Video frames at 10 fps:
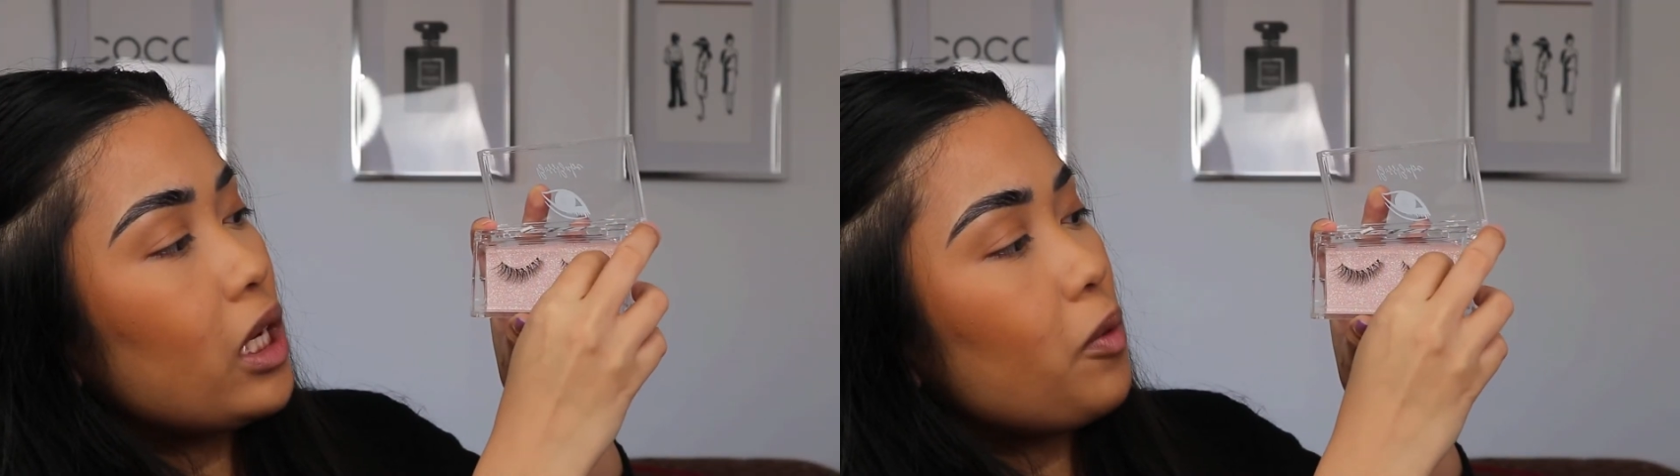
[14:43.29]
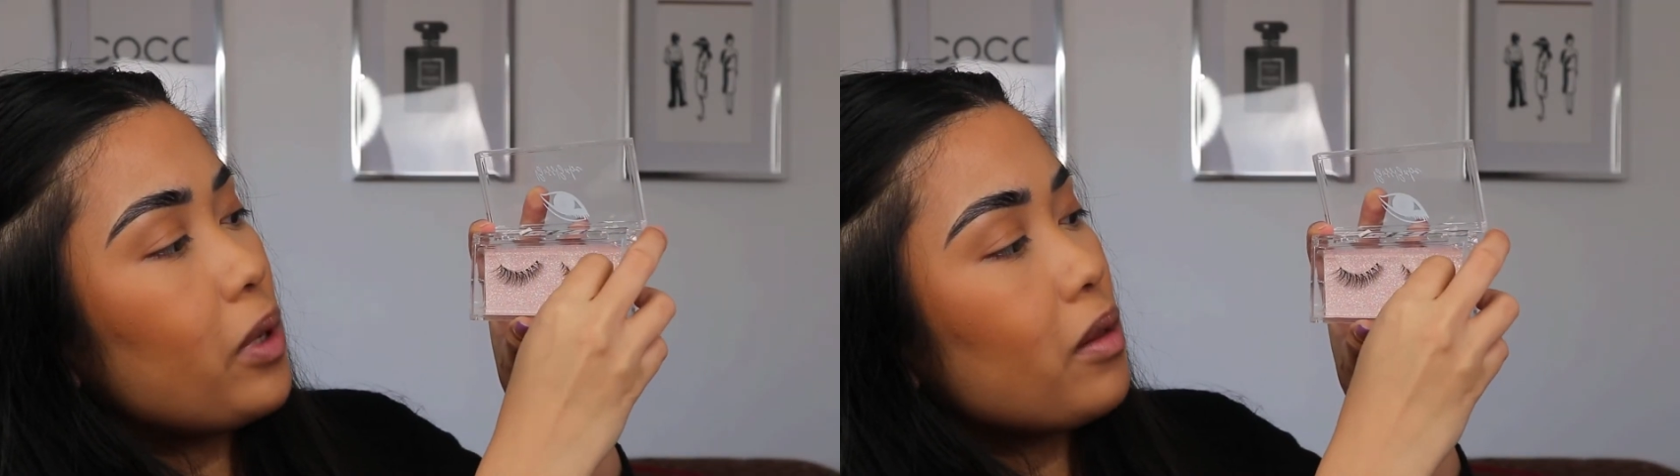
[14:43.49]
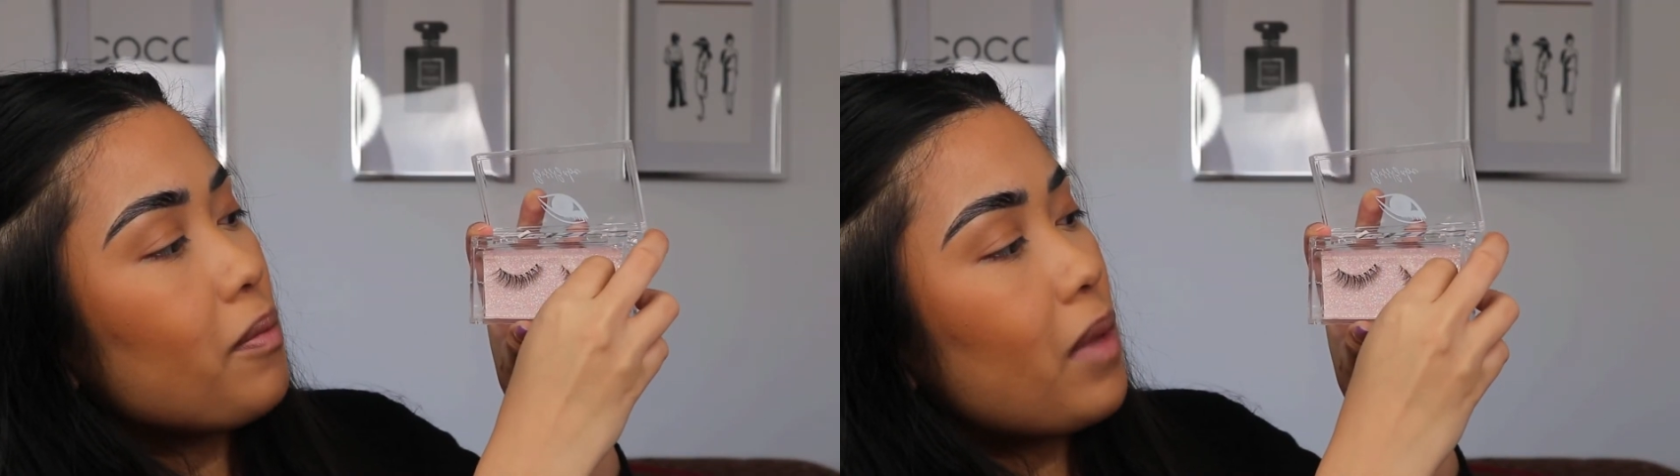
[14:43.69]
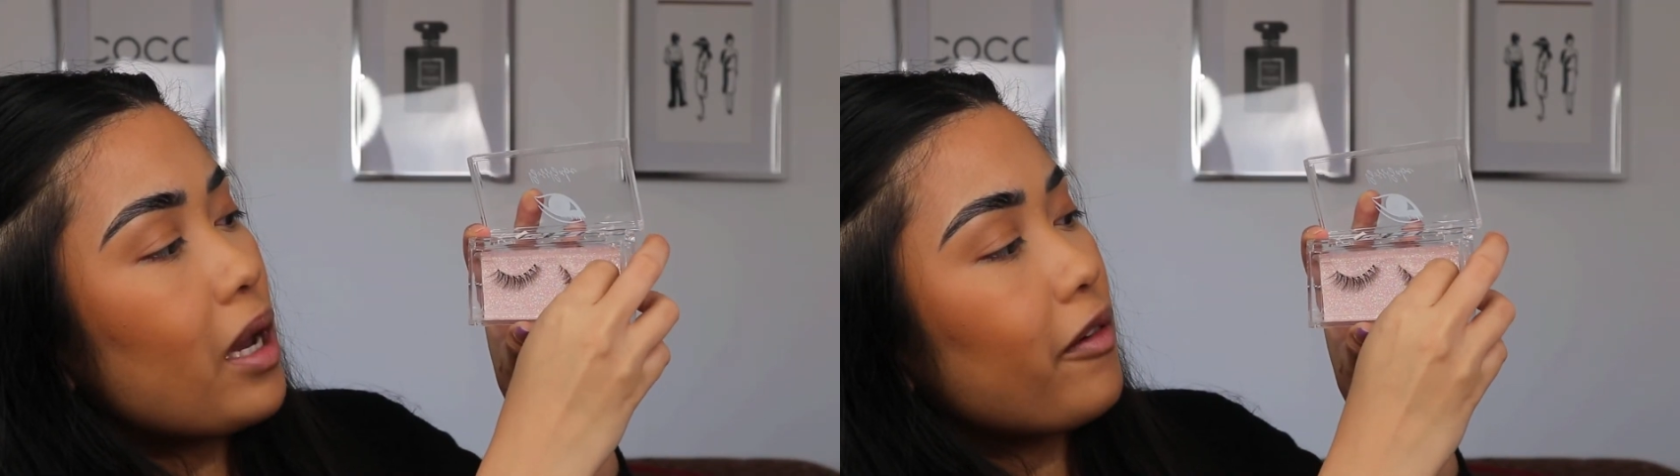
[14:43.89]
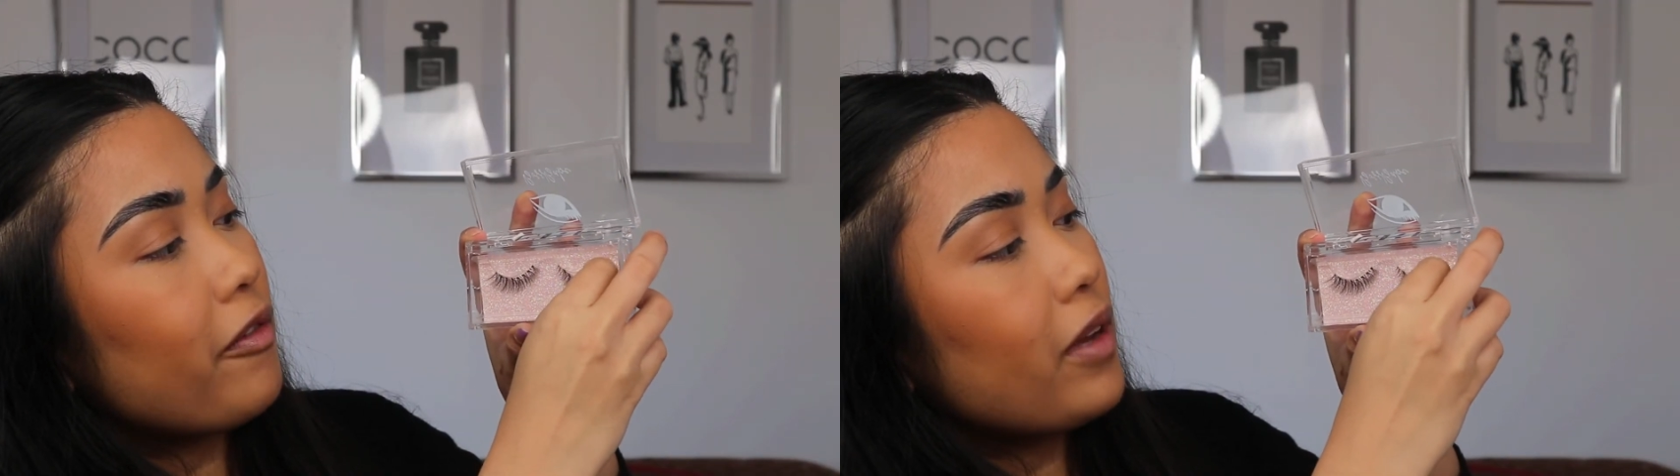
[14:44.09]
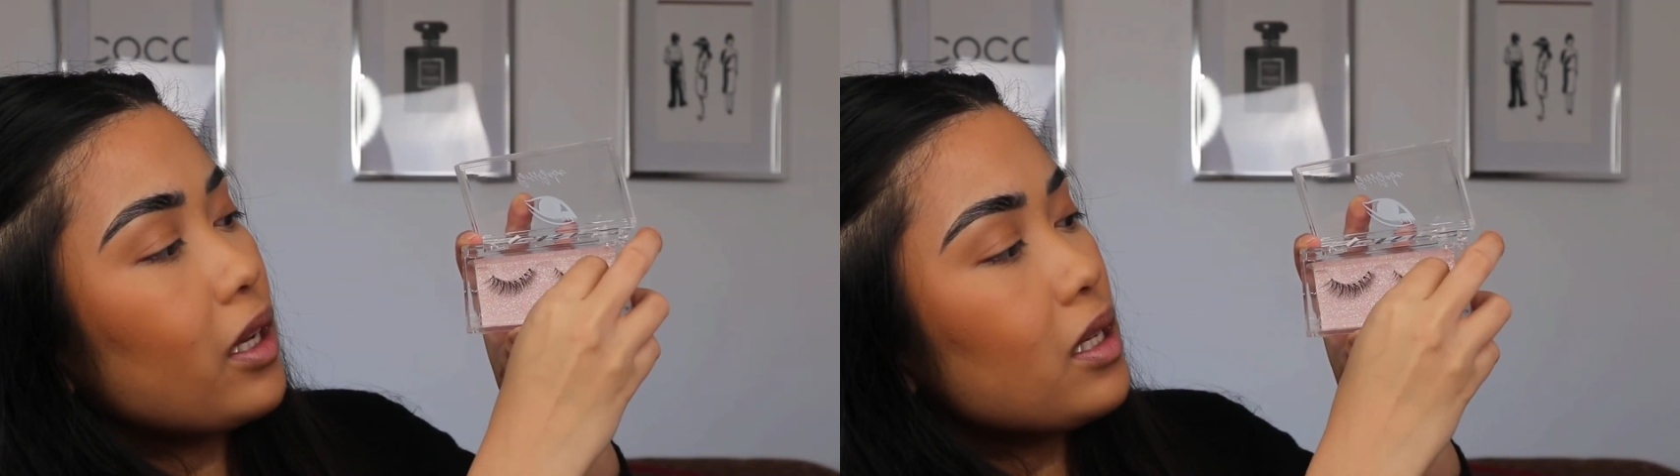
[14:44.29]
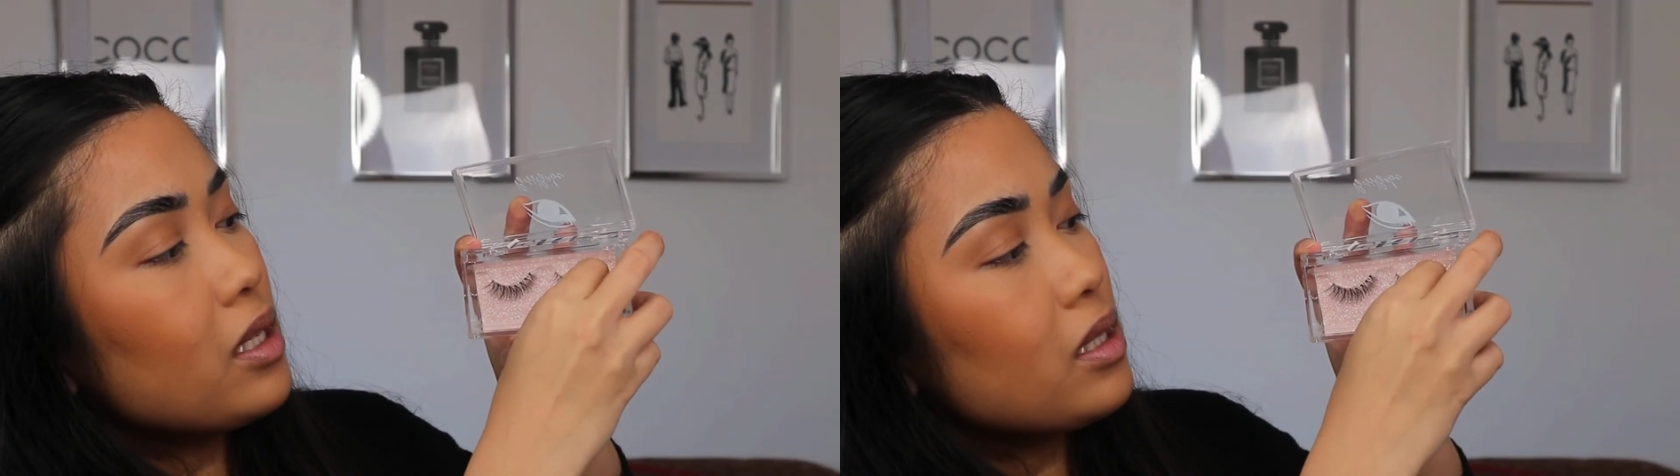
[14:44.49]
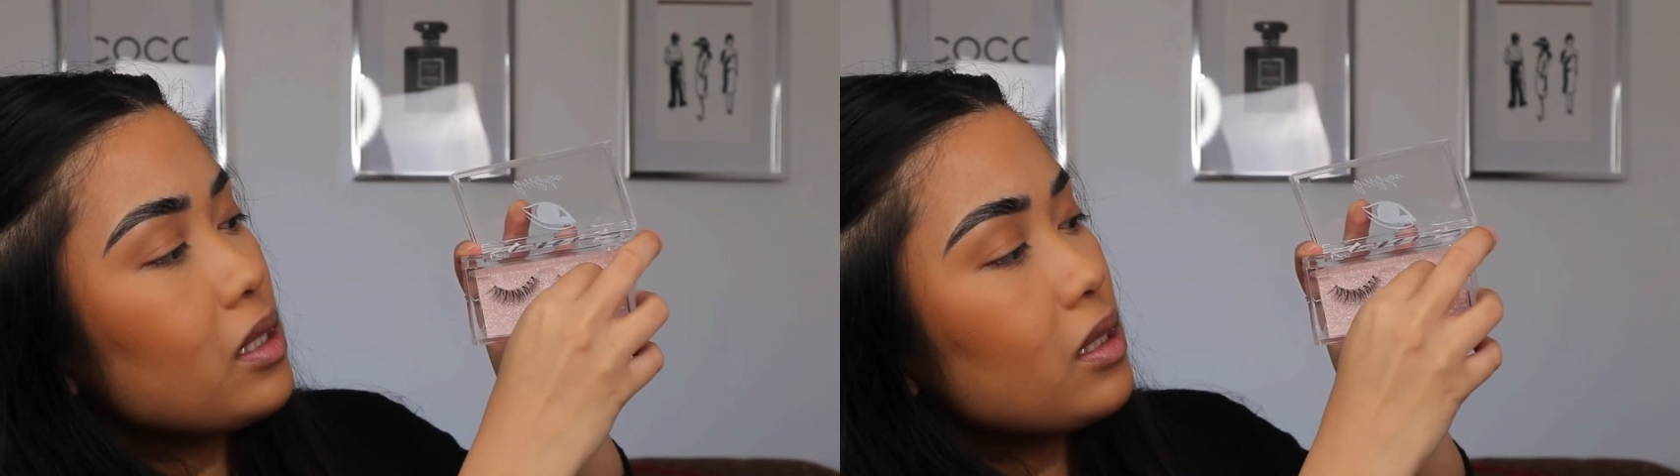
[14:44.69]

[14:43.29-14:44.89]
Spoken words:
with my fingers.